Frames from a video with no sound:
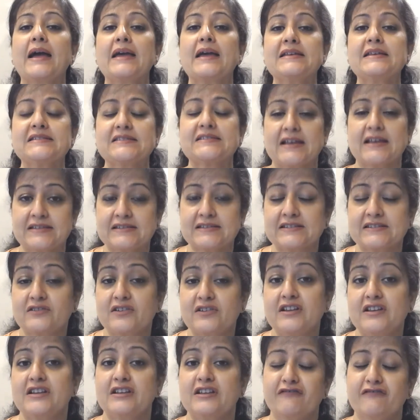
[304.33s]

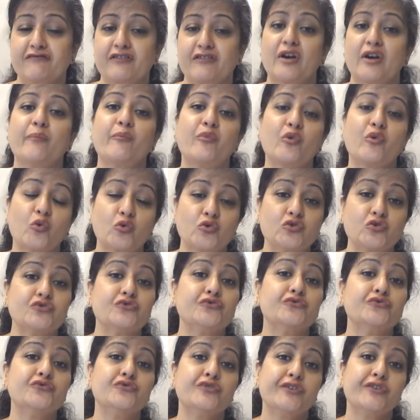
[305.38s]
sunscreen if we are prone
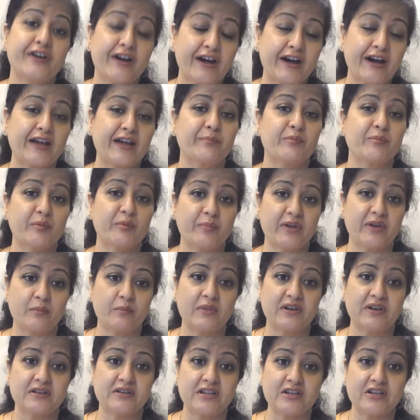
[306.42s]
to
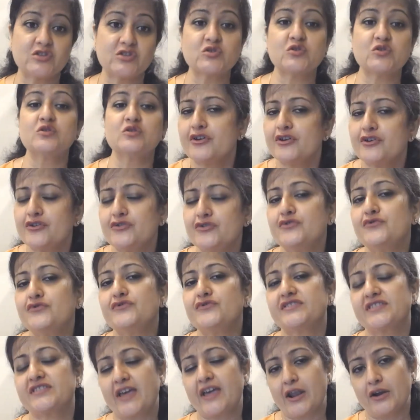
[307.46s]
hyperpigmentation.
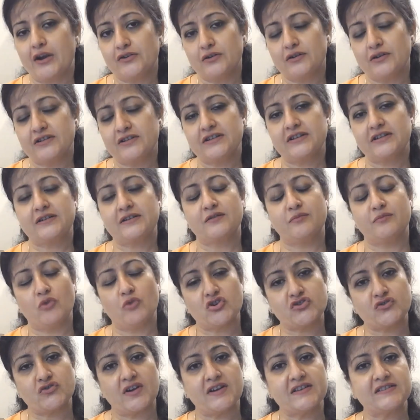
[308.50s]
Use keratolytic
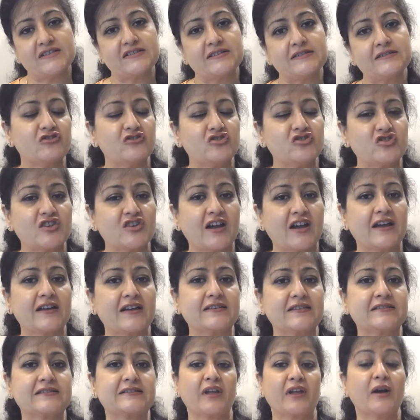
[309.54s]
moisturizer which
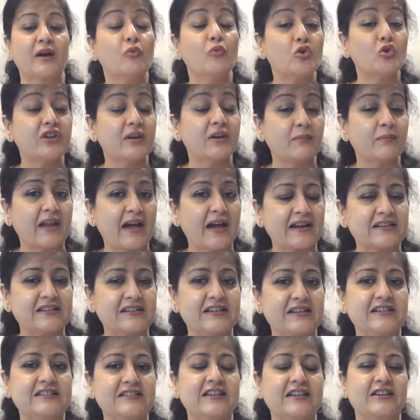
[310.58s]
has ammonium
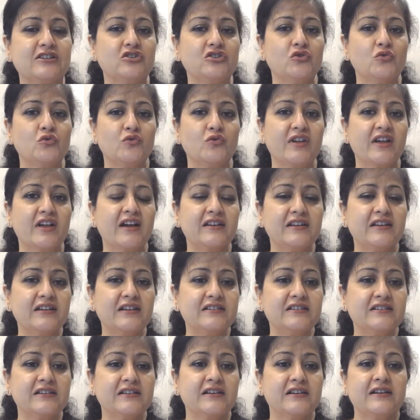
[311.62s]
lactate and urea in
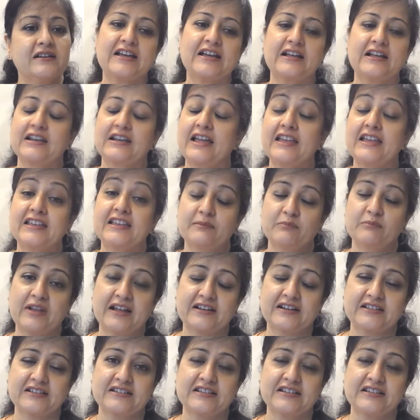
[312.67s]
it. Like in
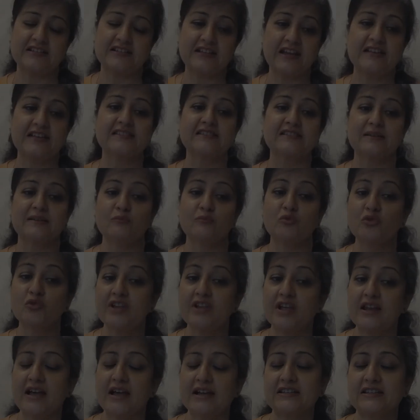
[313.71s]
lactin, has
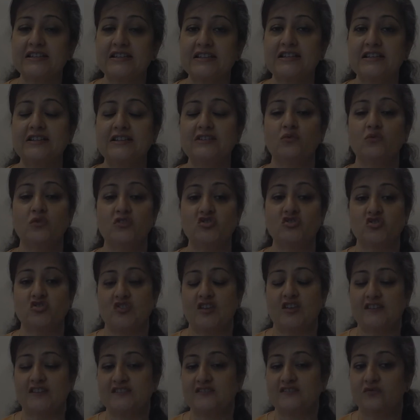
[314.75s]
ammonia lactate
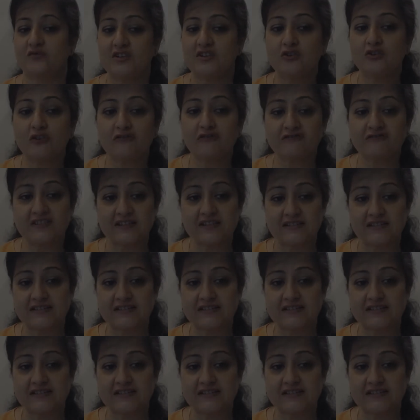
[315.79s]
which gets rid of dead